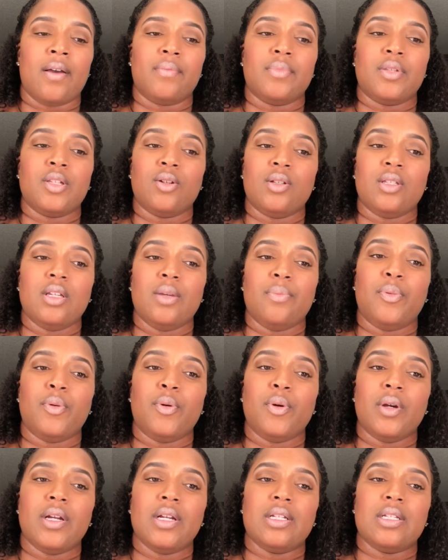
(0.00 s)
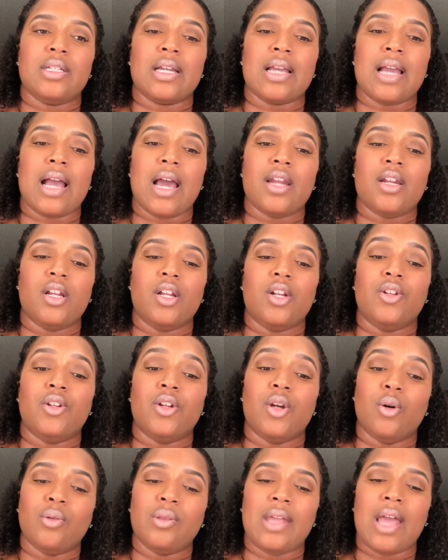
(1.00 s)
So it's important to kind of
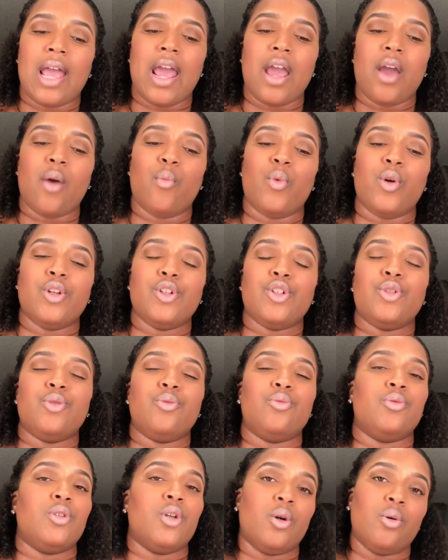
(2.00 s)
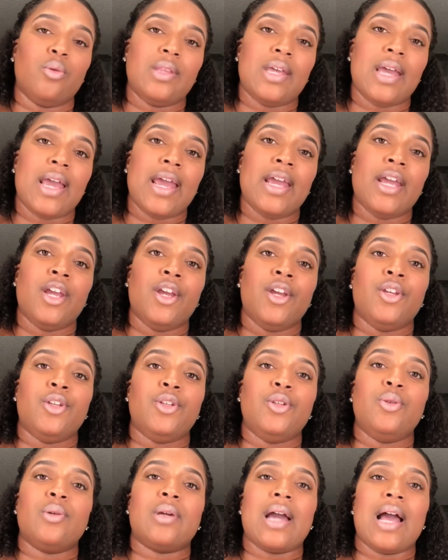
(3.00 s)
know that, and once you know that,
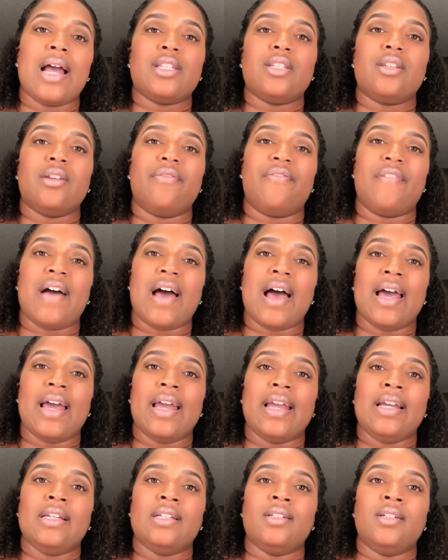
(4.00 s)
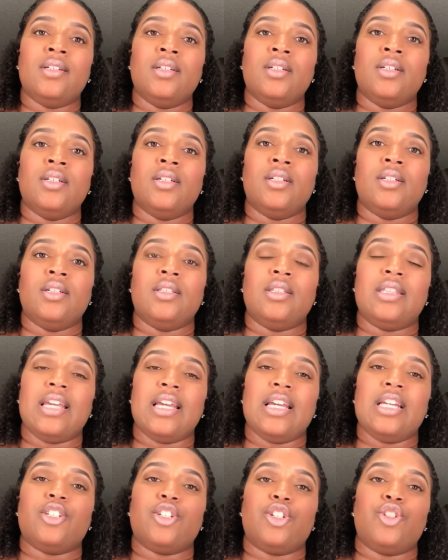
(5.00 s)
you got to find
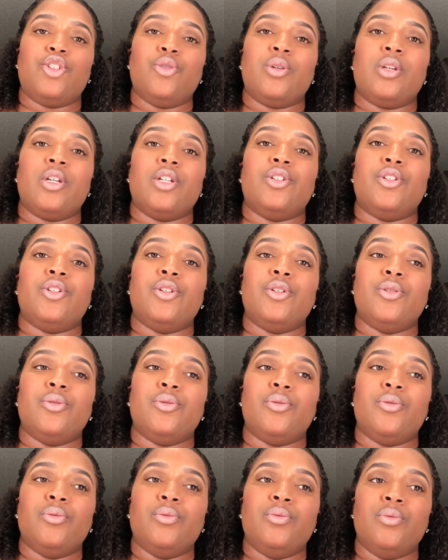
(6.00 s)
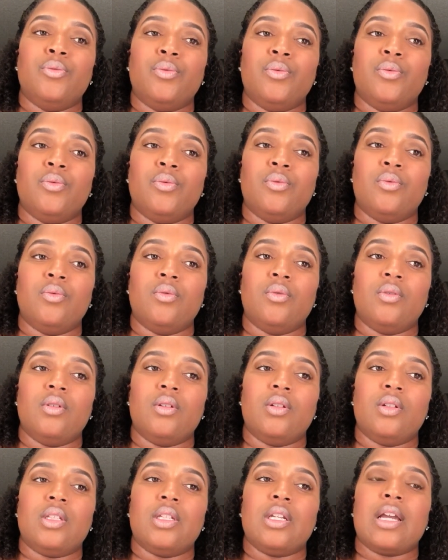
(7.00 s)
things that you can do
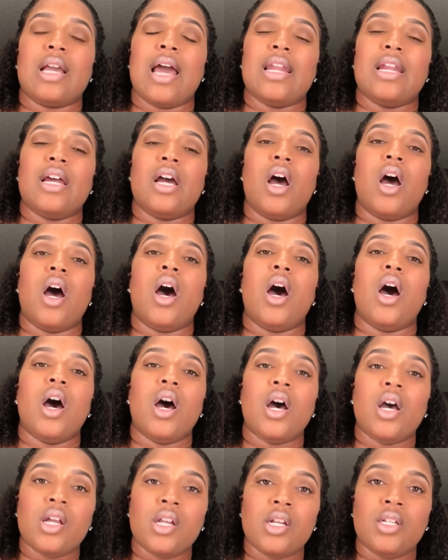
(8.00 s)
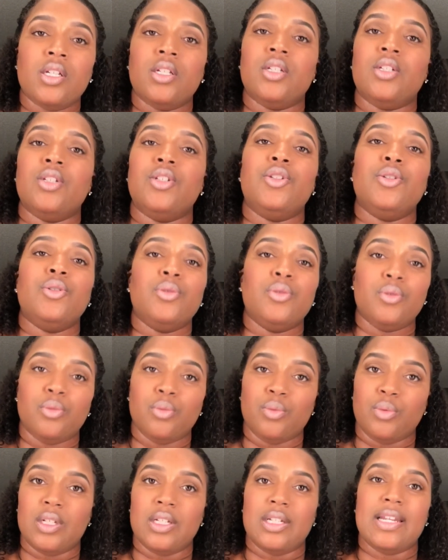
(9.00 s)
to kind of
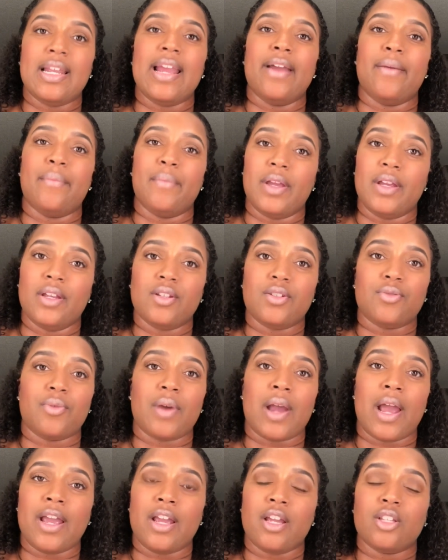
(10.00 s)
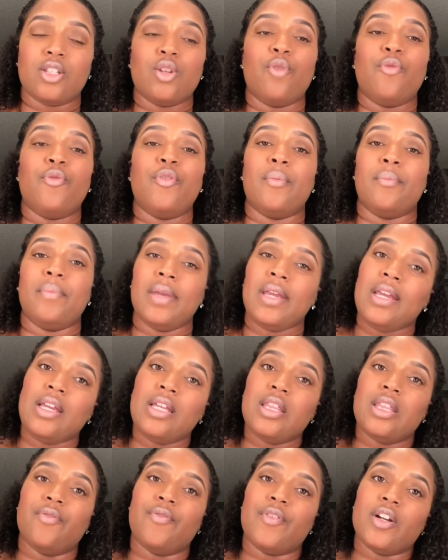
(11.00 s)
undo the damage, right? So for me,
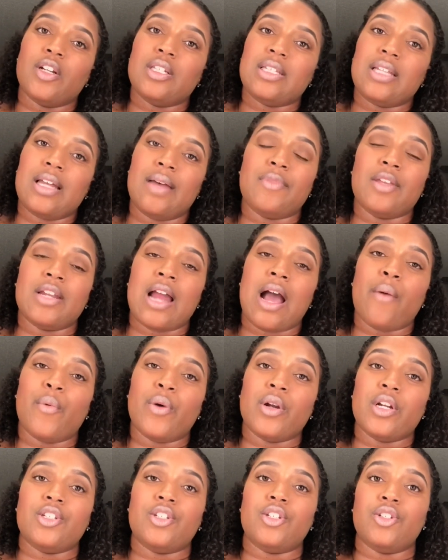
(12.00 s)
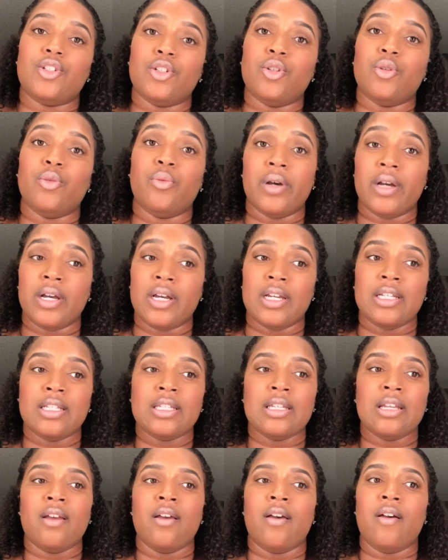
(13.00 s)
the first step that I wanted to do
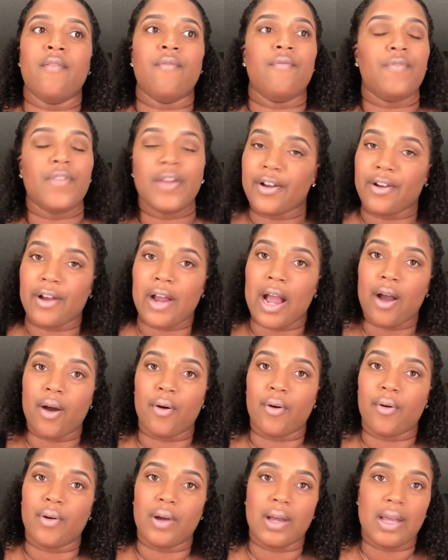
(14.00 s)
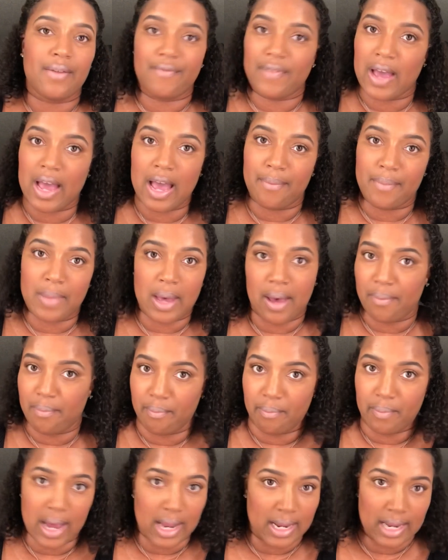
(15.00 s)
was figure out and find my
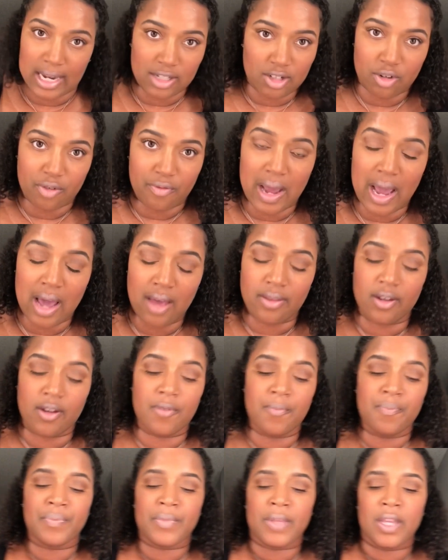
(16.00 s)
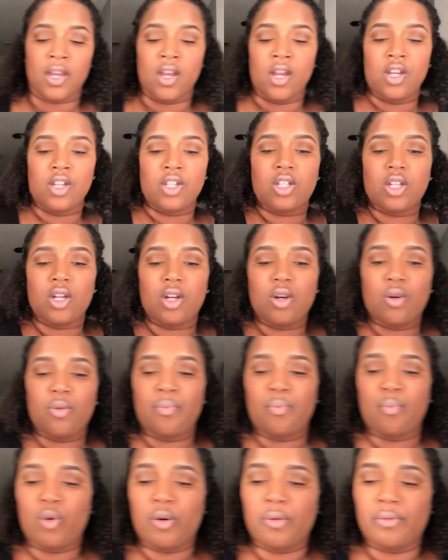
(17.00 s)
biological father. So
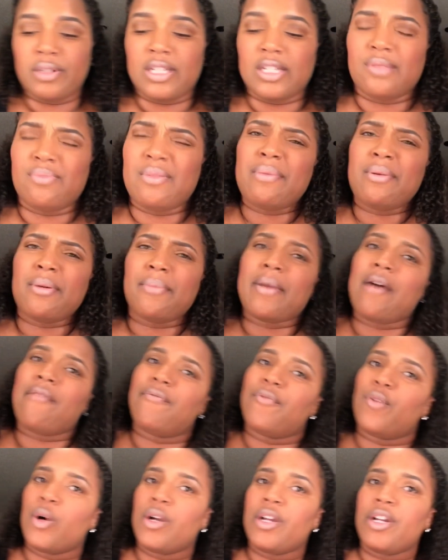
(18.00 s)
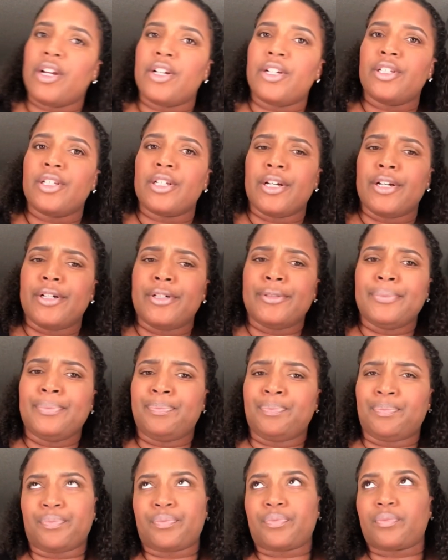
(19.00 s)
what was this? Maybe about 4 years ago.
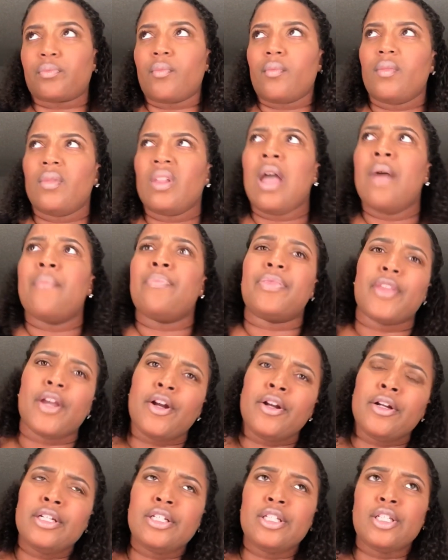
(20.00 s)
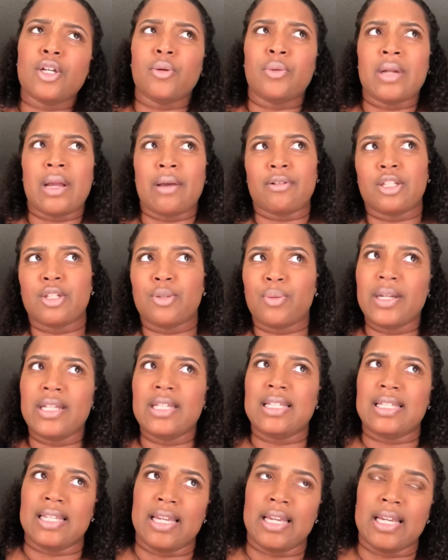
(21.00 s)
I'm 30, so when I was
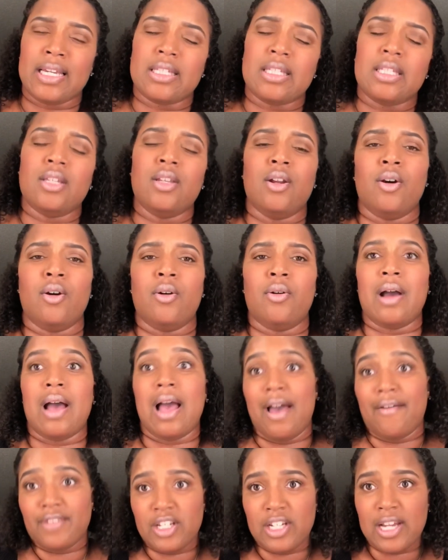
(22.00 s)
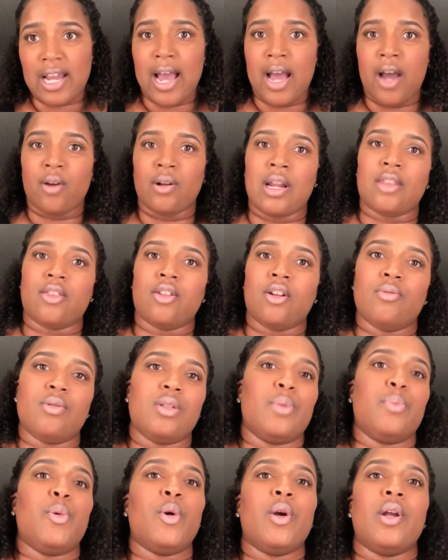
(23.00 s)
26, you know, I have a child, and I thought it was
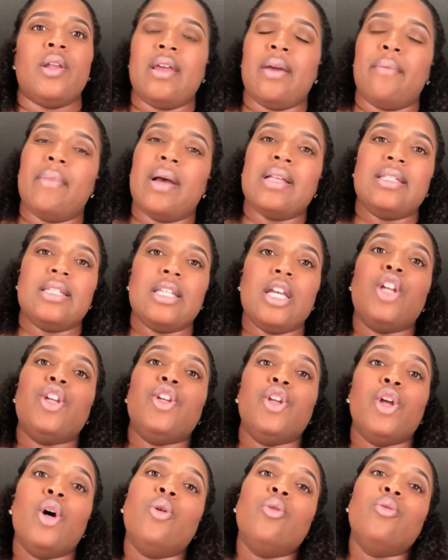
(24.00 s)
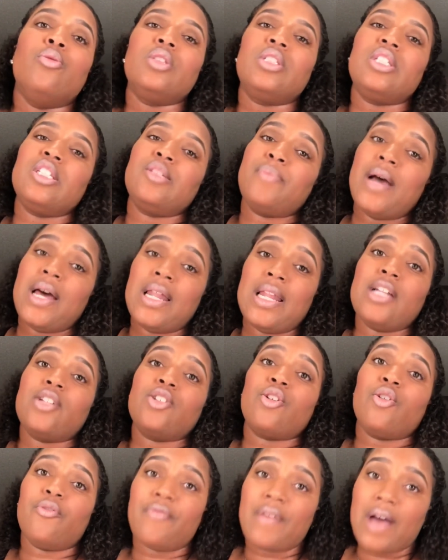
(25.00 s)
important that my son knows his
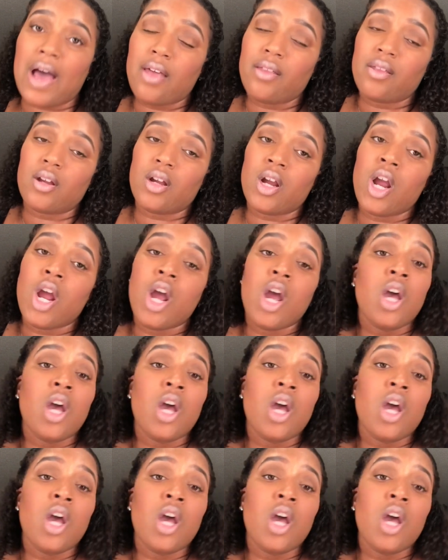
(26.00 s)
biological father.